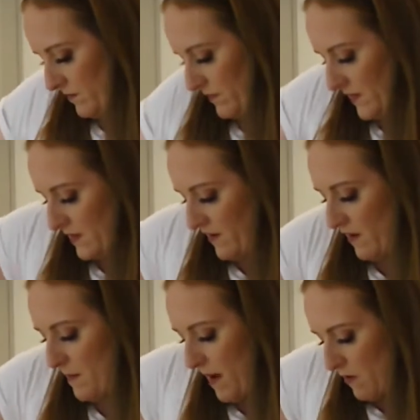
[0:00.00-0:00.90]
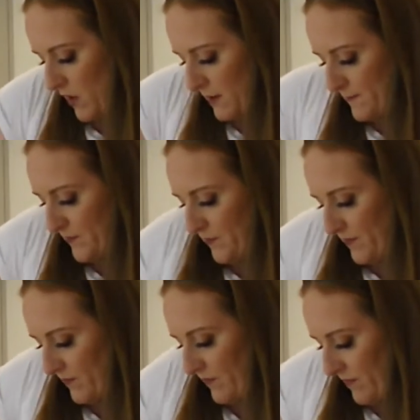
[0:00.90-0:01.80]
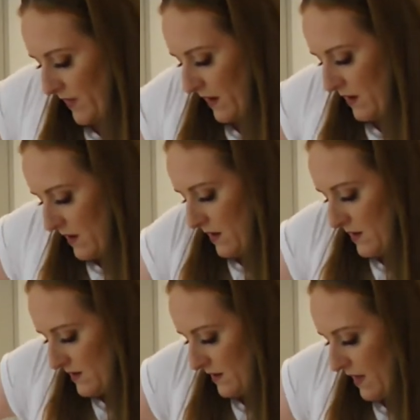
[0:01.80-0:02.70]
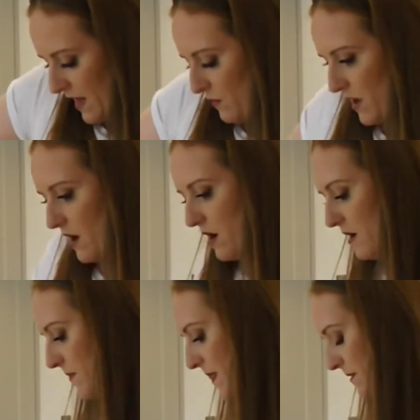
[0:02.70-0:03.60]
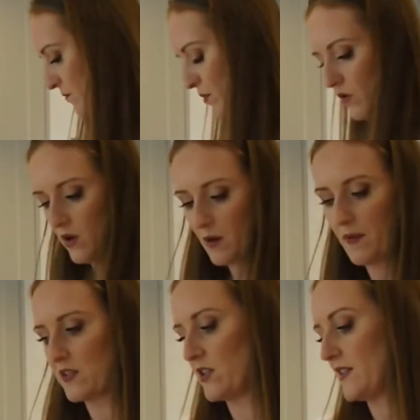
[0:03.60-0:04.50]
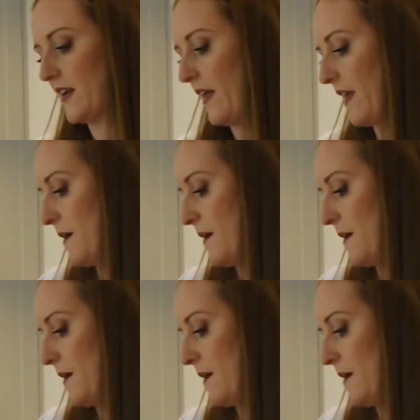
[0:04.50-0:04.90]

Very American. So there we are. We've brought all our mixture together.